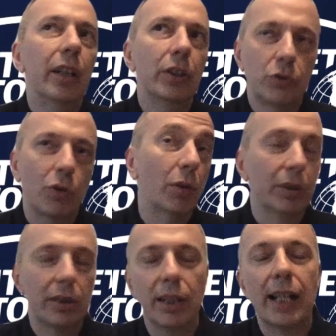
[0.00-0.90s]

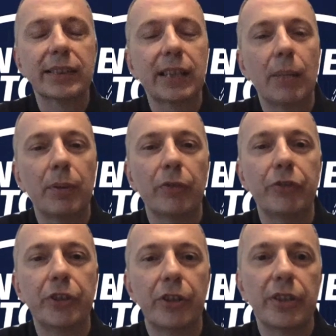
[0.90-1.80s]
throughout the last couple of
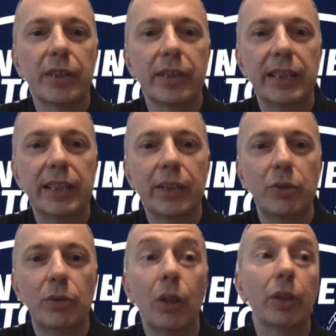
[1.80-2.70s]
years, since I
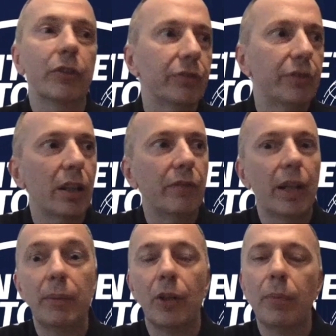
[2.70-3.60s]
do a lot of web
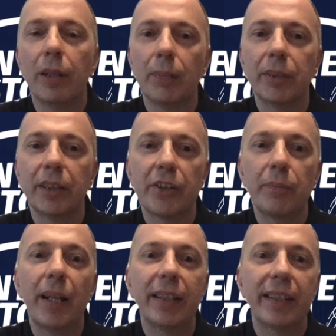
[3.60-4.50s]
and mobile application
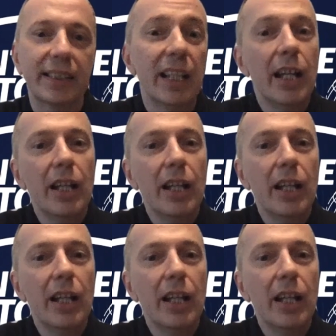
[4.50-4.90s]
pen tests.